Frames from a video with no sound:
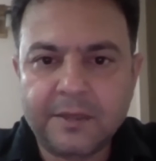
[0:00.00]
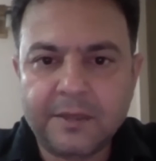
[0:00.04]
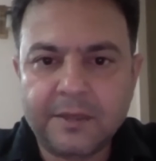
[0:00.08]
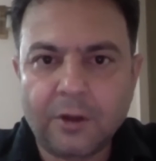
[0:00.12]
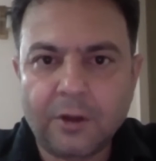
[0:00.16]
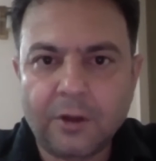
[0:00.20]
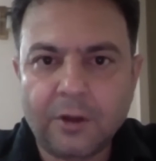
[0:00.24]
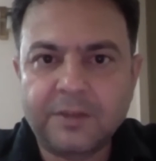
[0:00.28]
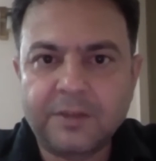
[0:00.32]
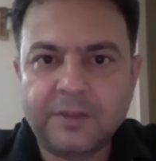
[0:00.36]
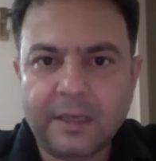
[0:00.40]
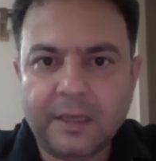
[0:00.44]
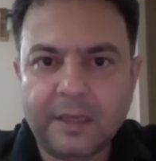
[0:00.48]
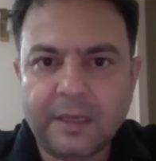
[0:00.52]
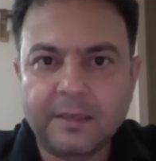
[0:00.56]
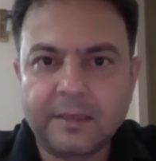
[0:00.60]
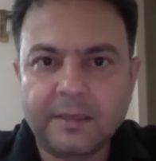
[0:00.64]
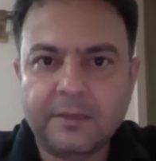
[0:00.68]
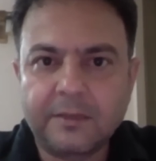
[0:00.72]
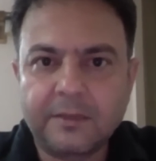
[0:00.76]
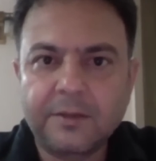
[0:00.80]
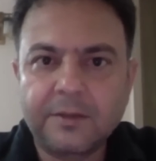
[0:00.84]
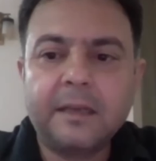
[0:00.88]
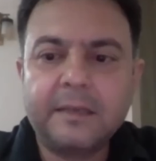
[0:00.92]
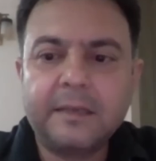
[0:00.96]

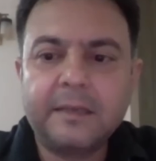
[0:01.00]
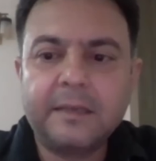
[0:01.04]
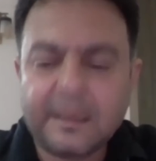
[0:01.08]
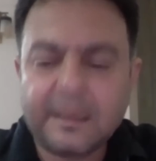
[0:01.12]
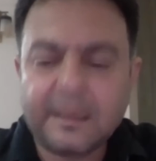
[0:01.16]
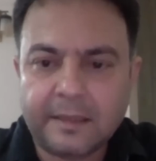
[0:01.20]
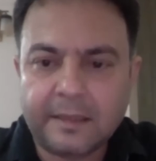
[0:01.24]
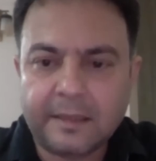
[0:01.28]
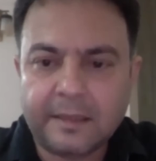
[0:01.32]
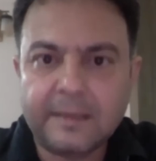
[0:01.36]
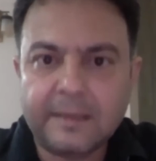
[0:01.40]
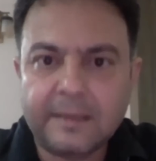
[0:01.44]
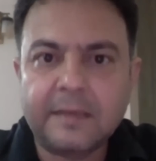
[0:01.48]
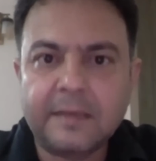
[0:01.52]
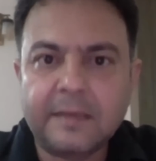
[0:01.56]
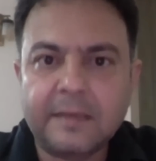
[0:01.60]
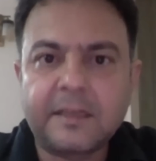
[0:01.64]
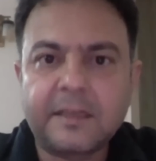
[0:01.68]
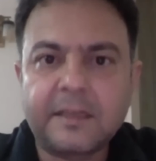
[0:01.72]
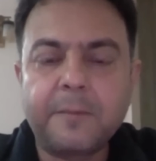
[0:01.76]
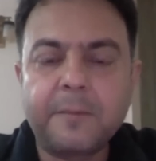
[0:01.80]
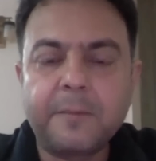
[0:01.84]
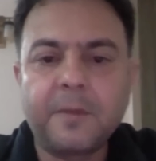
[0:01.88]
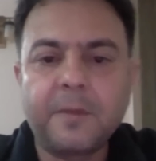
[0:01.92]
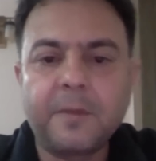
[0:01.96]
non-citizens. Yes,
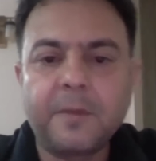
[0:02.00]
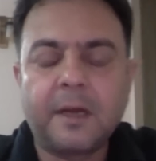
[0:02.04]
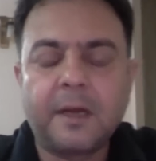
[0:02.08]
citizenship